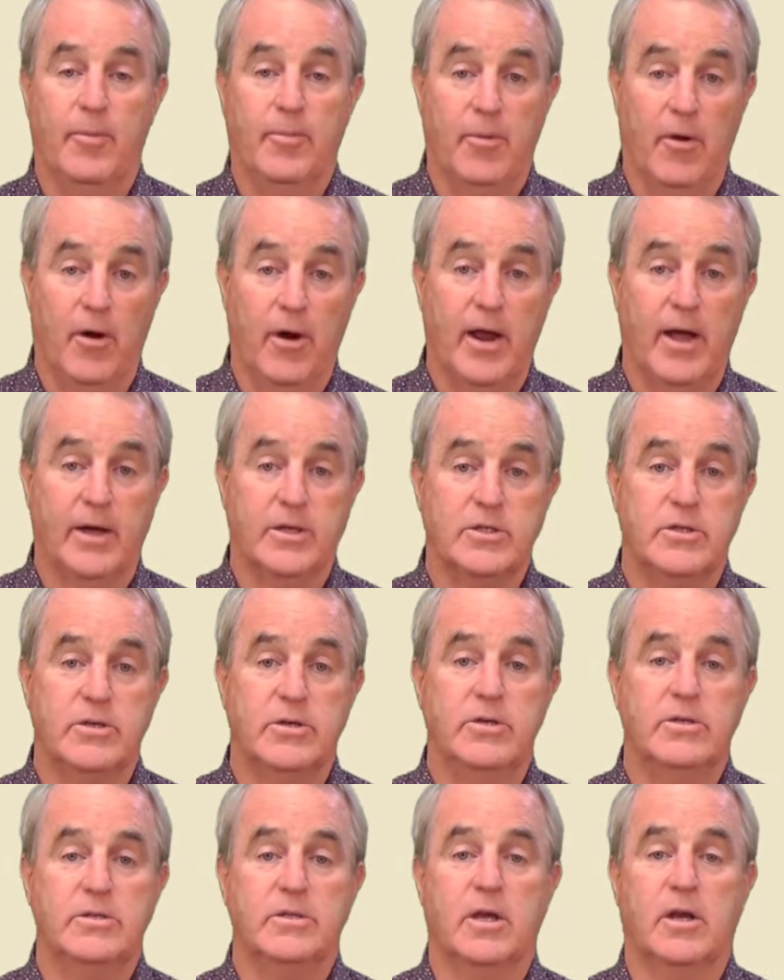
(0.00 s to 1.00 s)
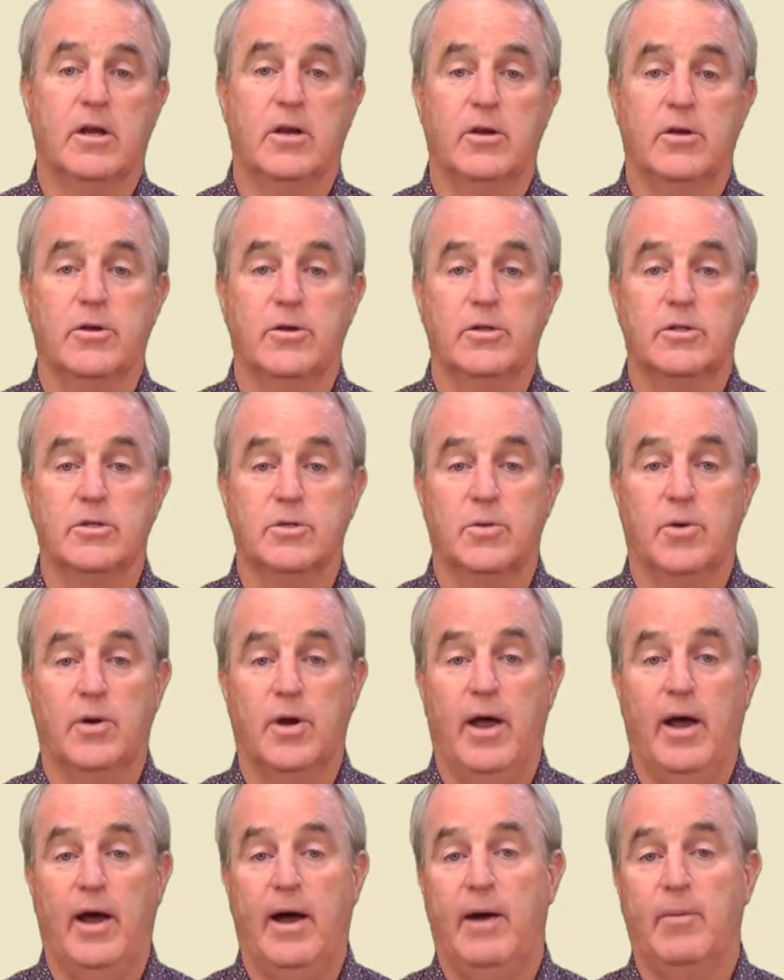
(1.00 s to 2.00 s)
The products used include
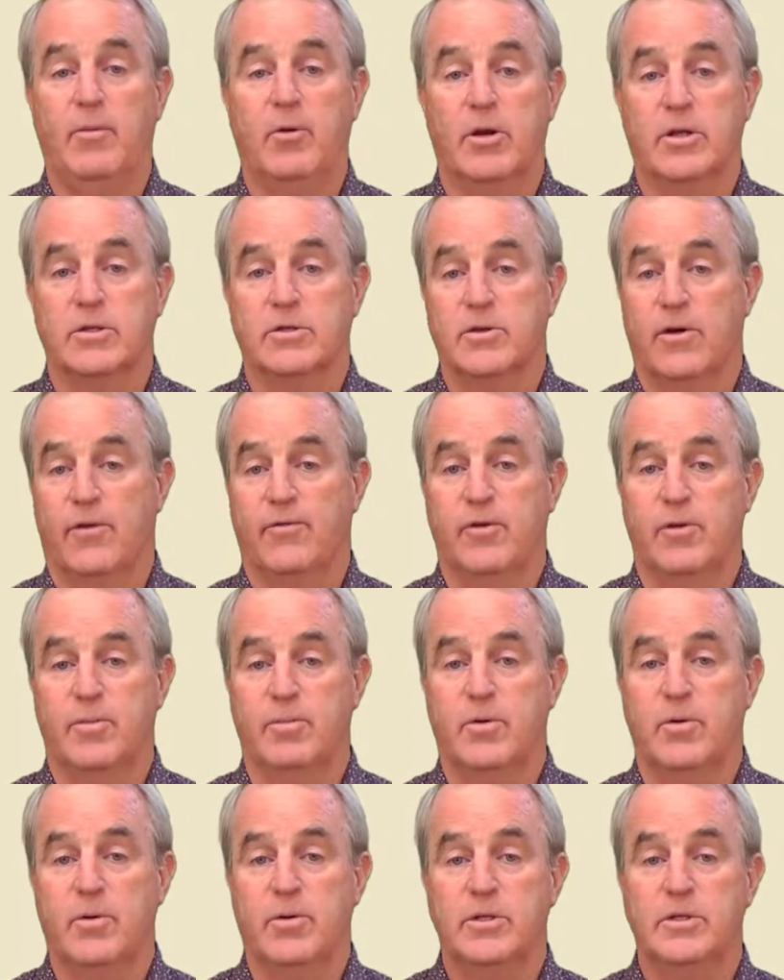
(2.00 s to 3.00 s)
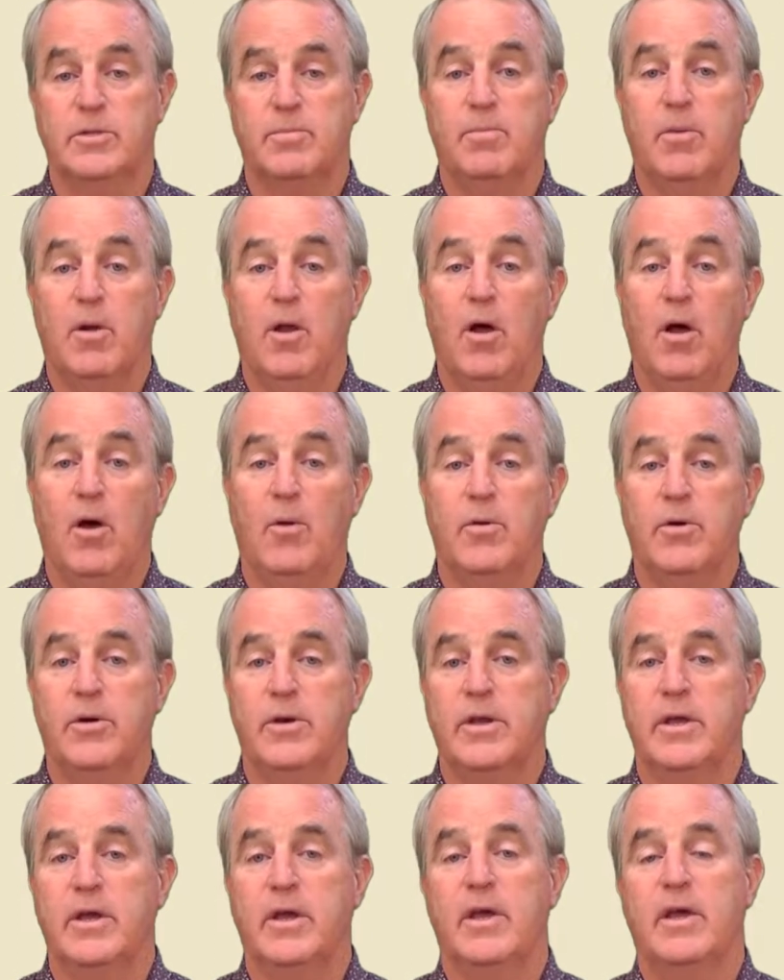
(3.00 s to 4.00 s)
sawn hardwood and softwood boards,
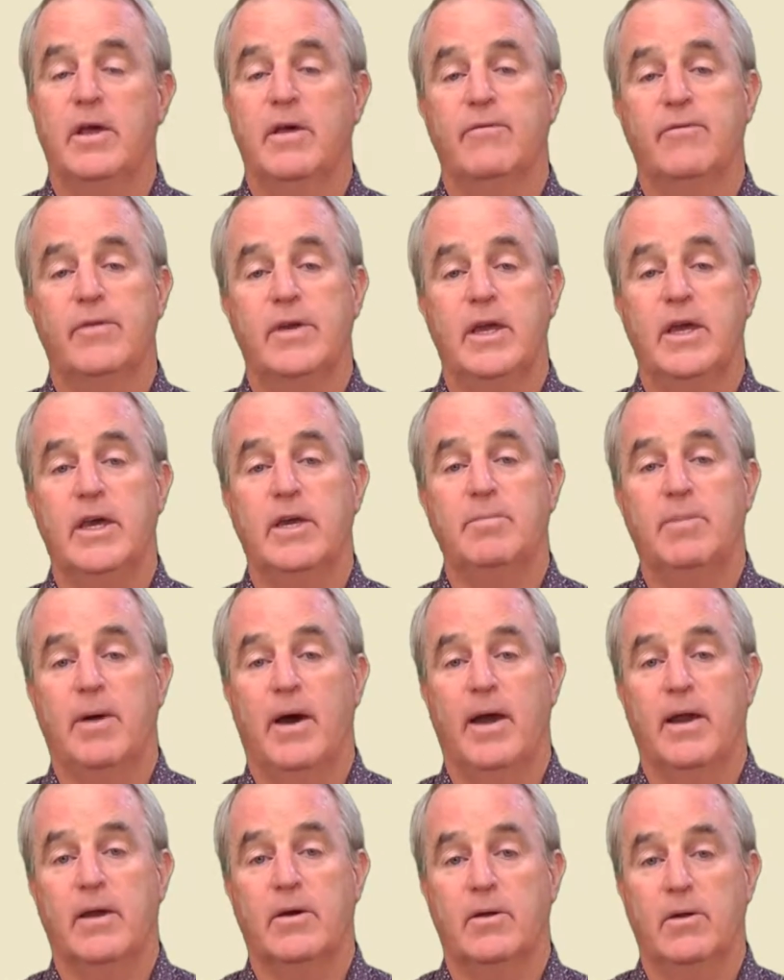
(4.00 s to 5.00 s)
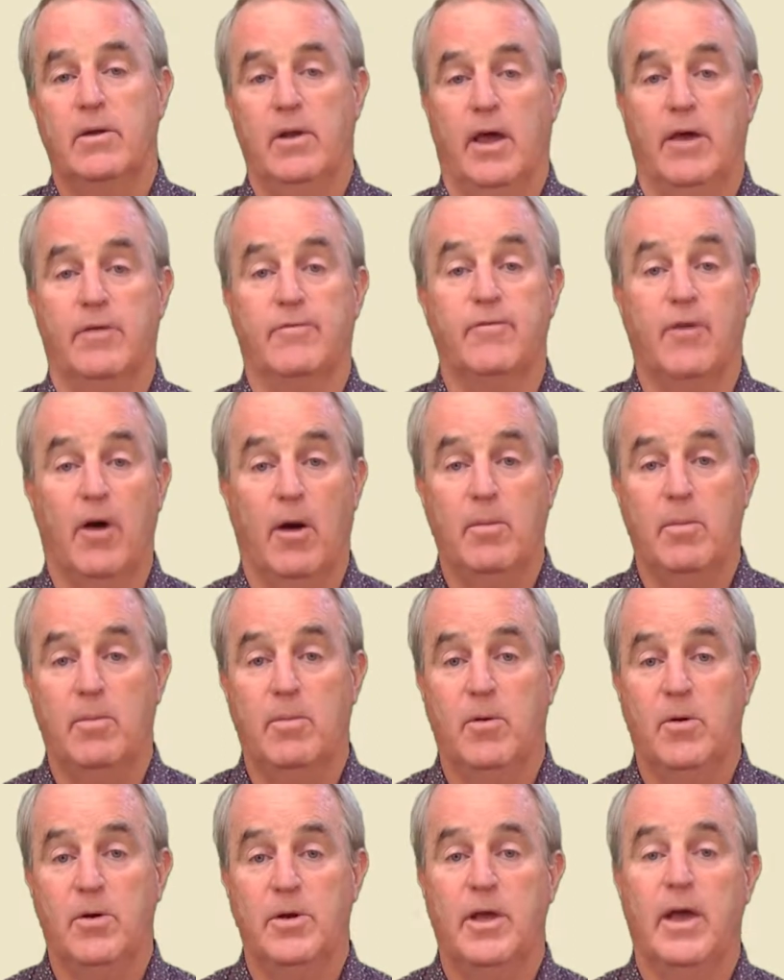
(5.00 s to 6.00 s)
plywood, veneered particle and
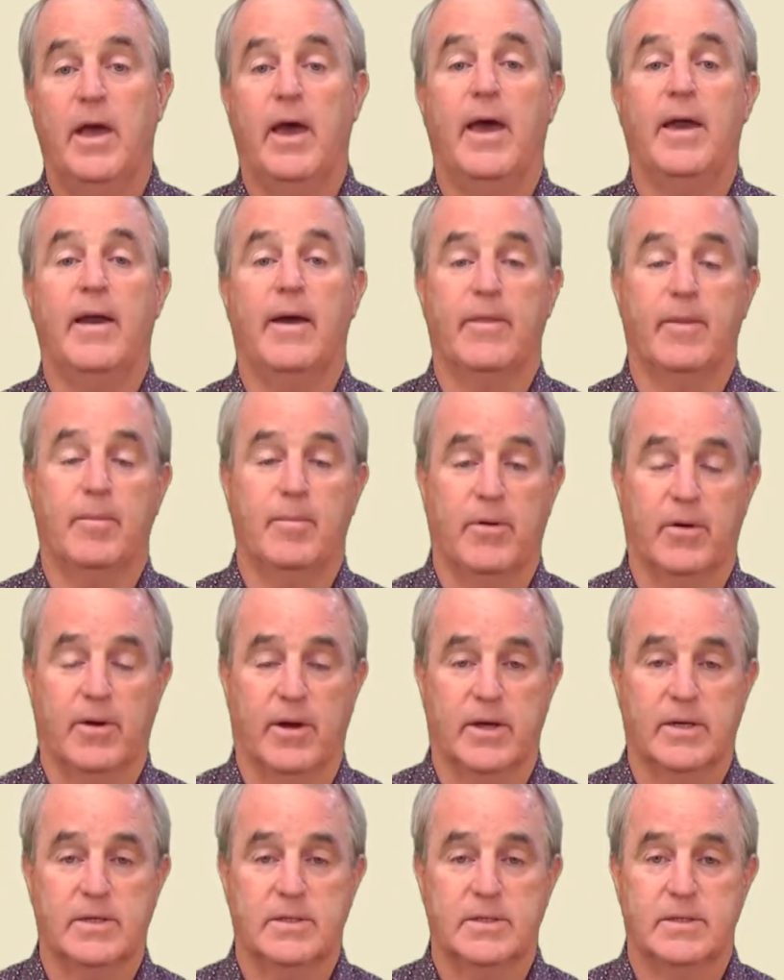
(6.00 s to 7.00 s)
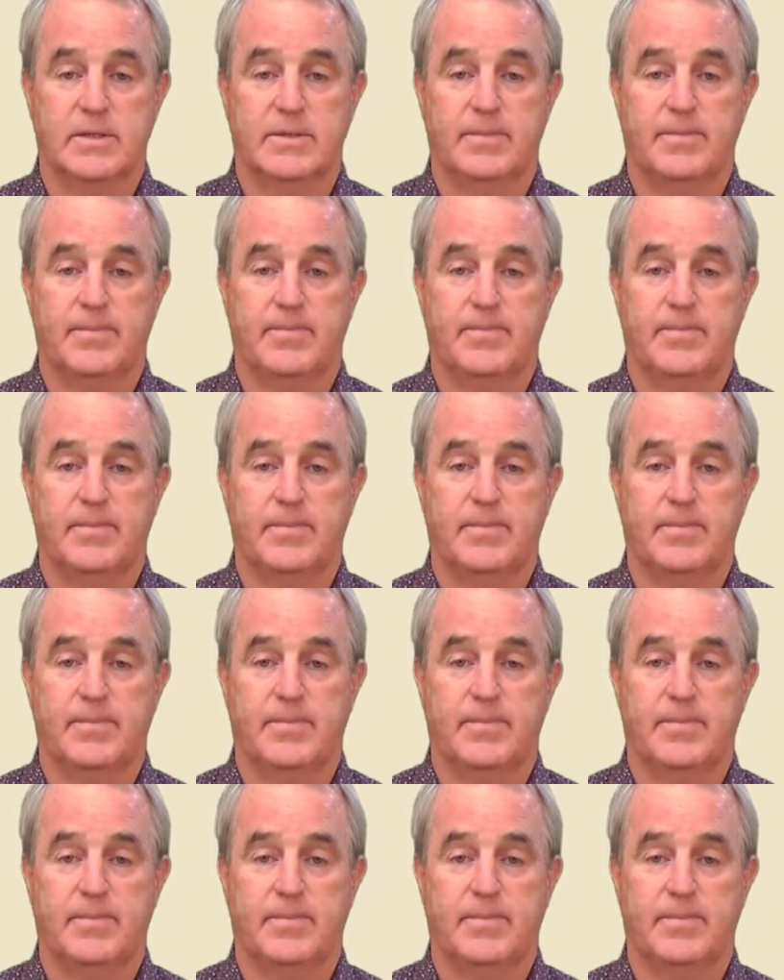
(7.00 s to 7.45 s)
fiberboard and other products.